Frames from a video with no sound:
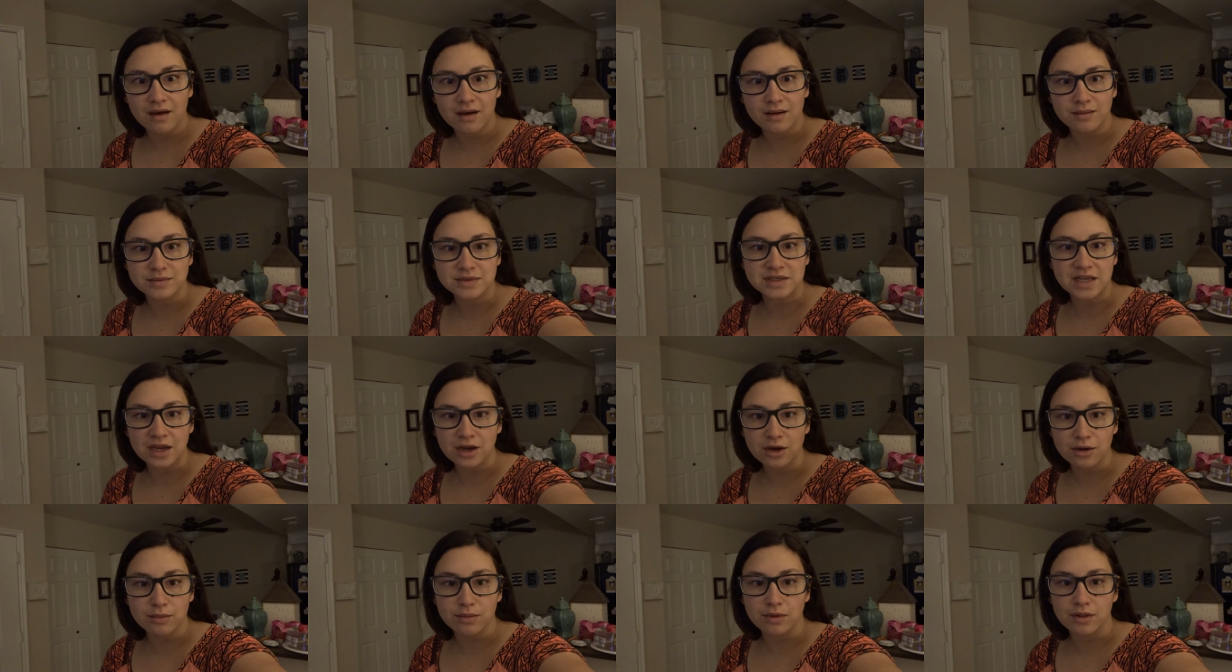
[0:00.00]
I'm
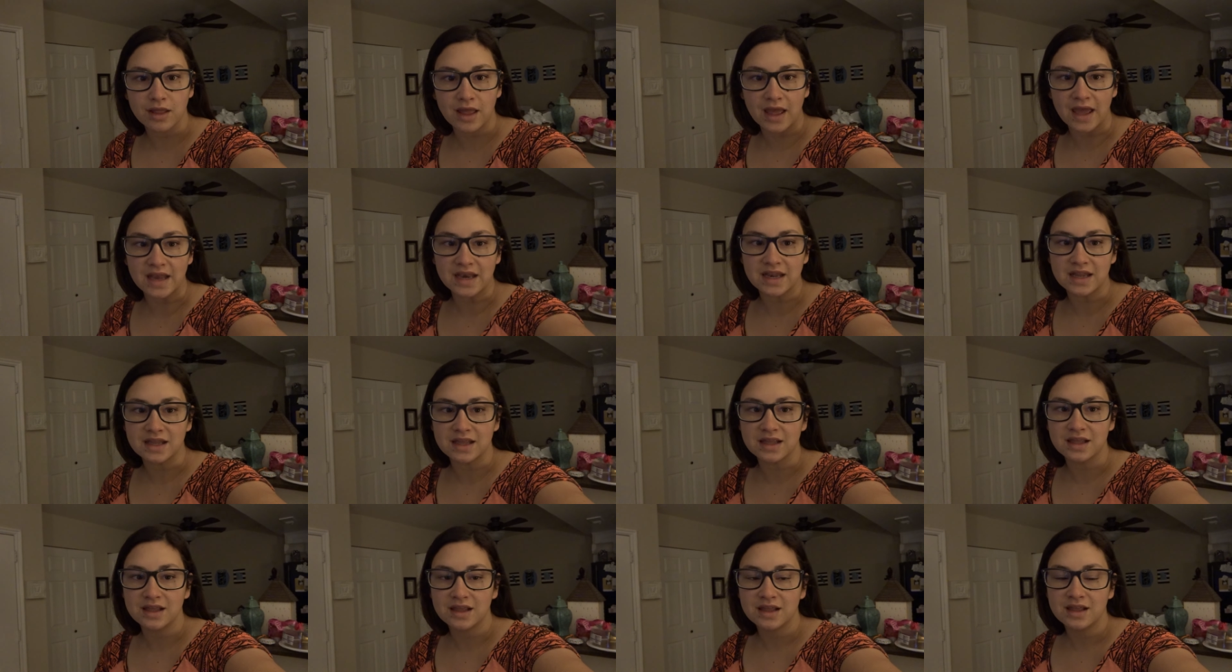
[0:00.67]
terrible at
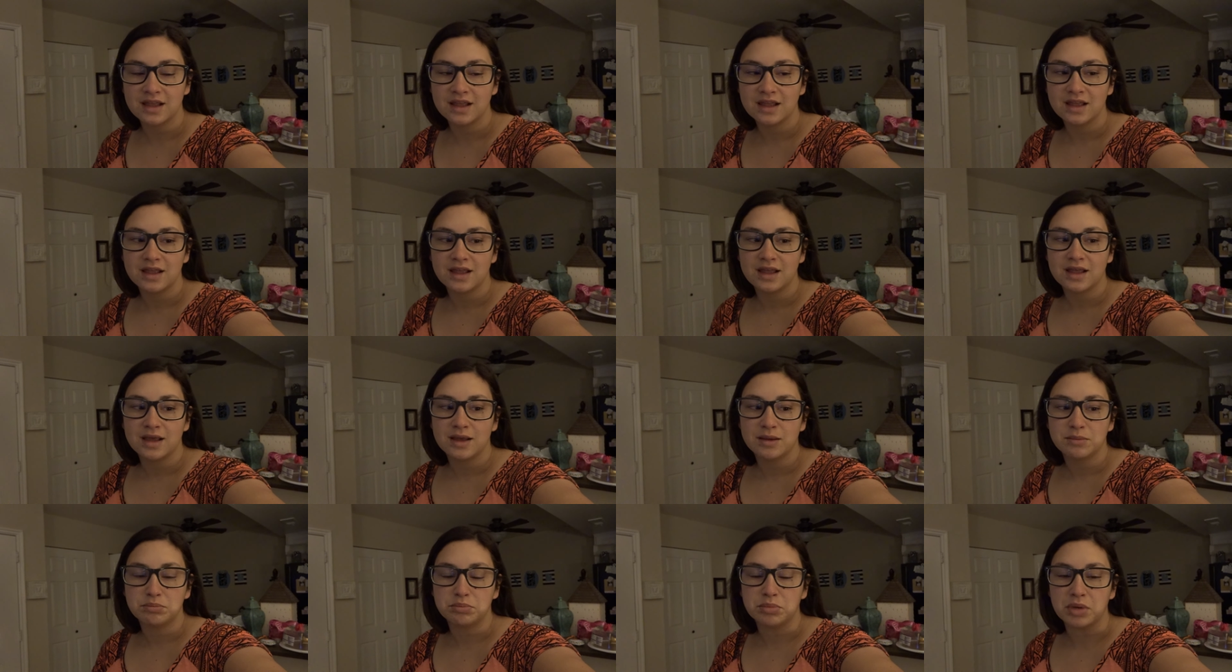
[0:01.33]
it,
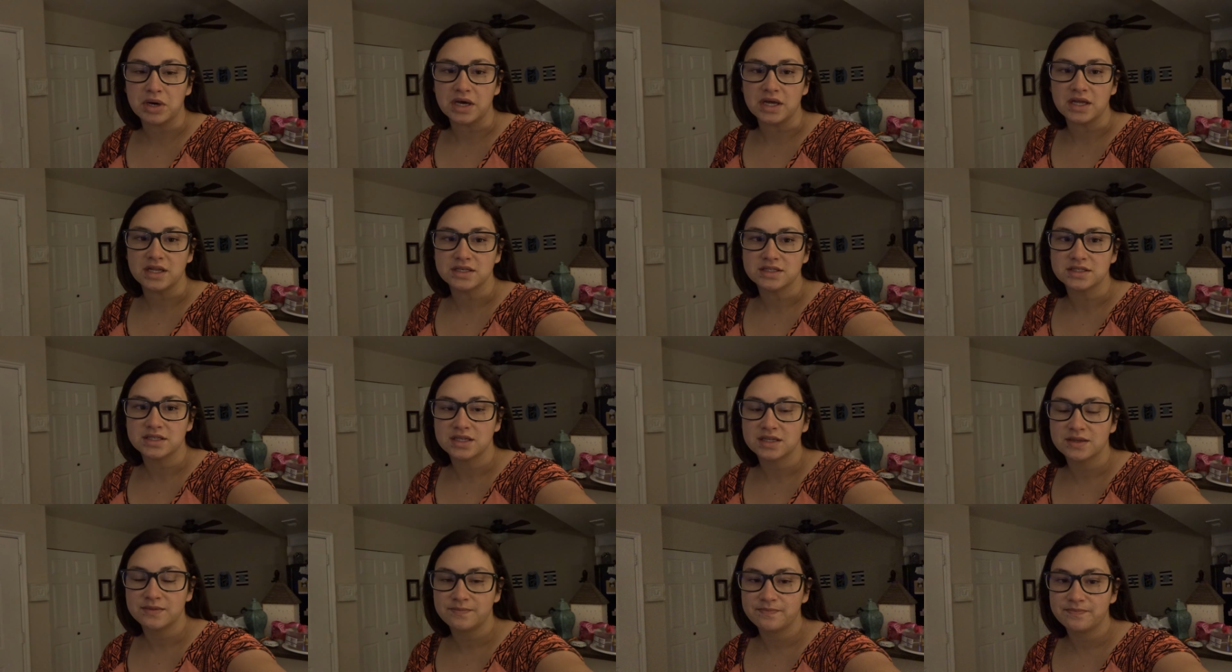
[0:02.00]

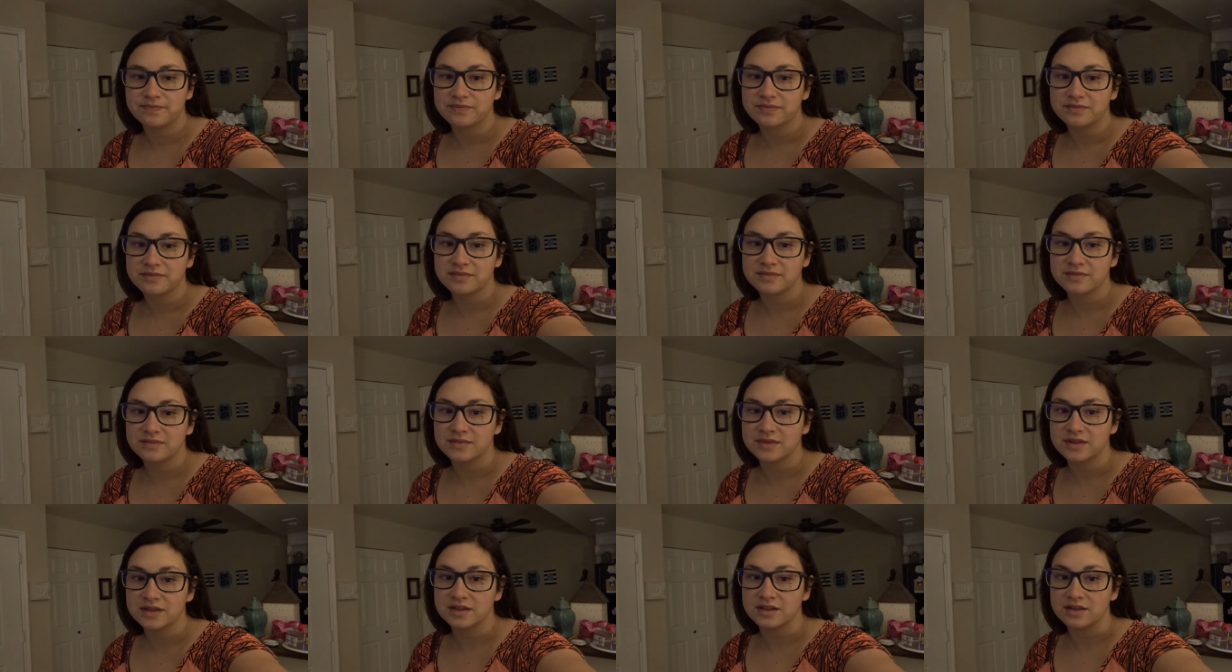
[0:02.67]
but
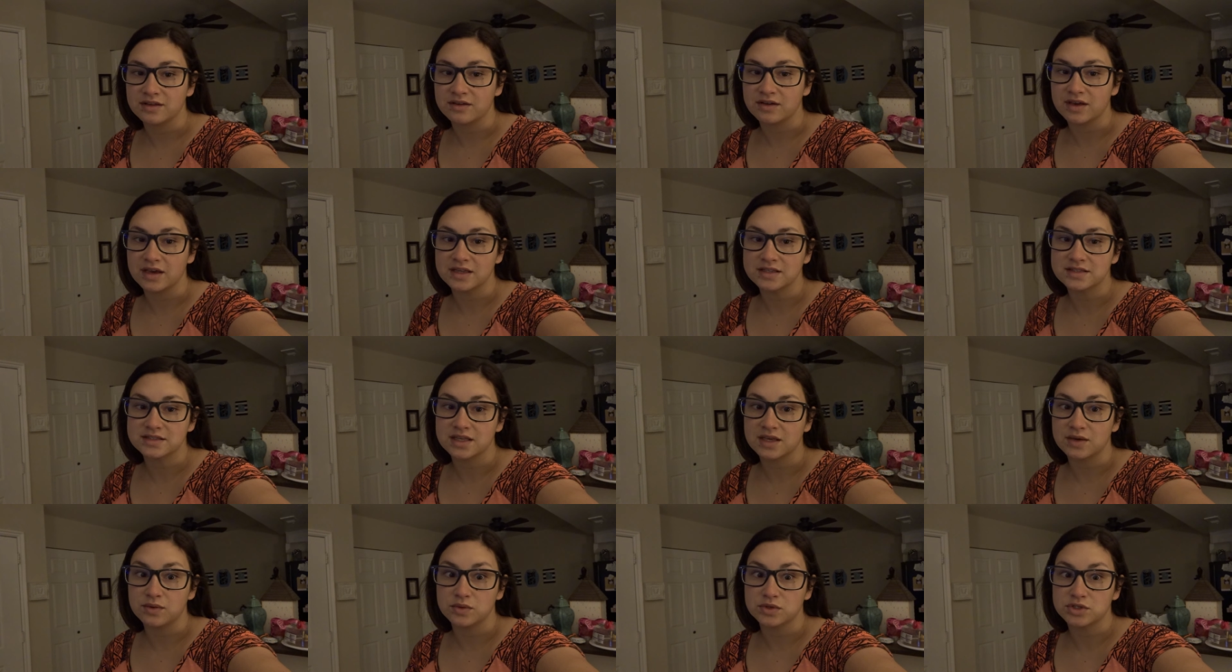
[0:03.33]
you guys
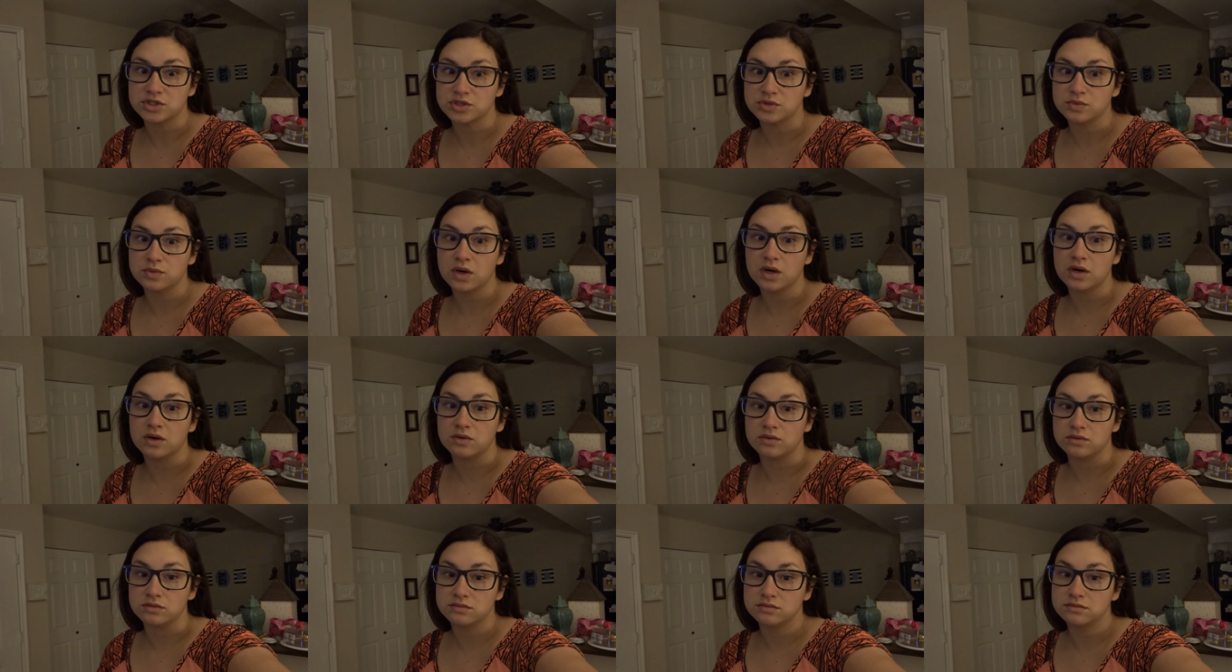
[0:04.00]
get what you
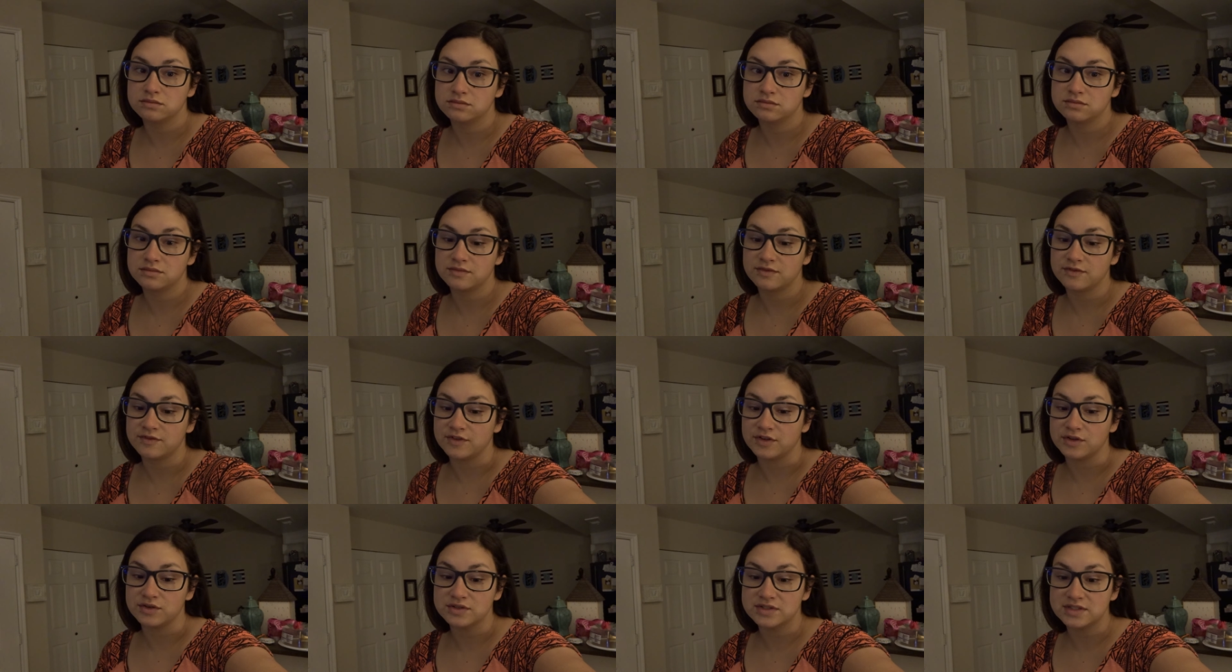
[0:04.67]
want.
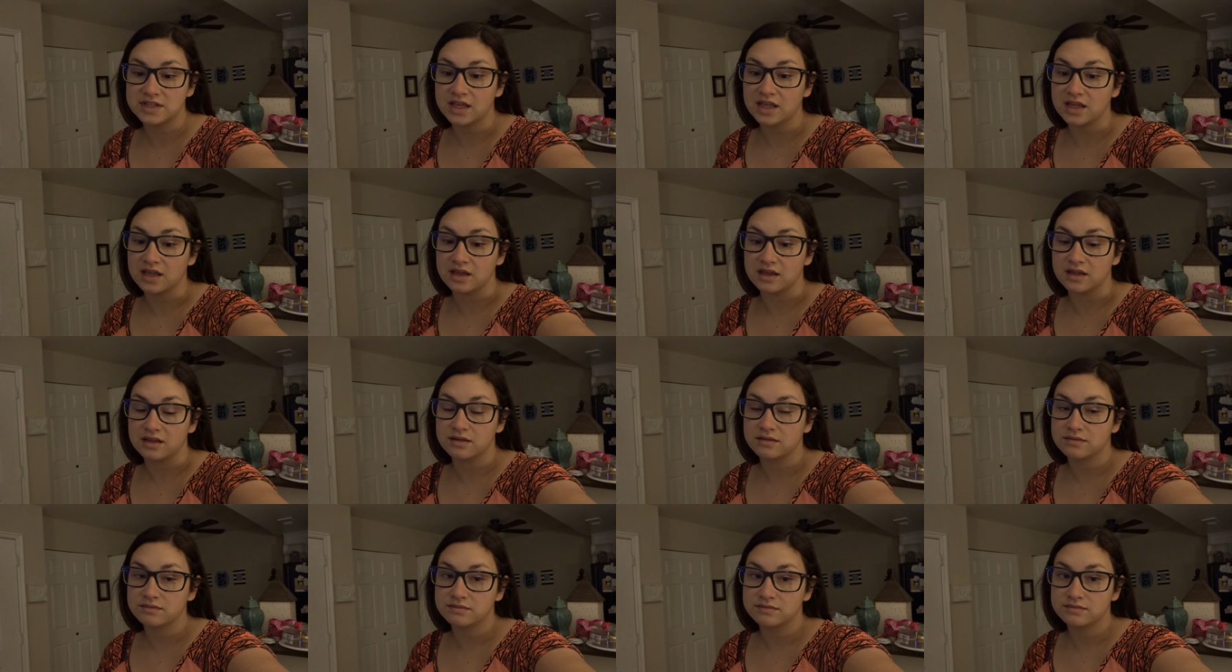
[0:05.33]
If you say it,
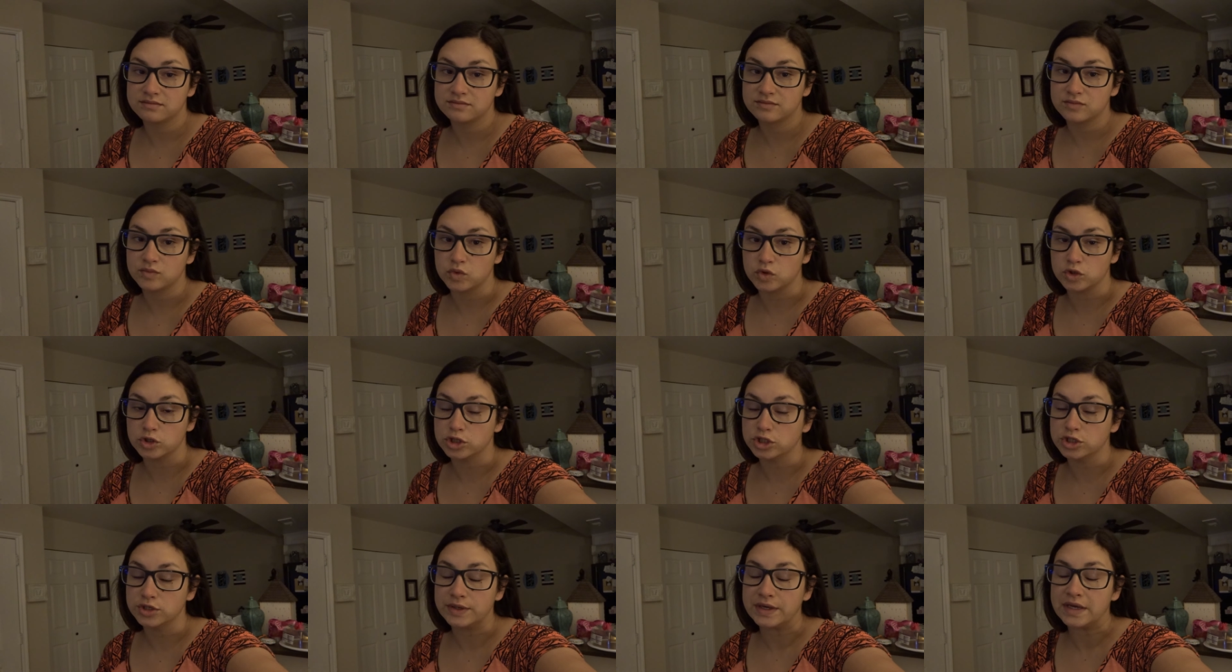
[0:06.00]
we'll
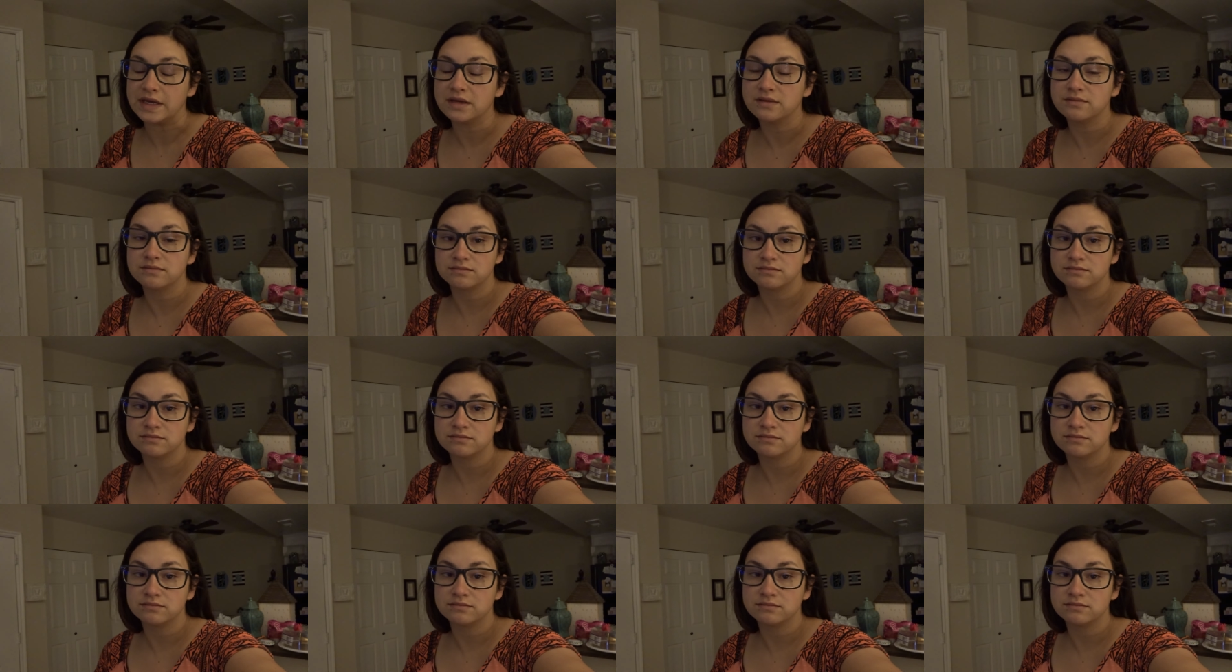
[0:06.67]
do it.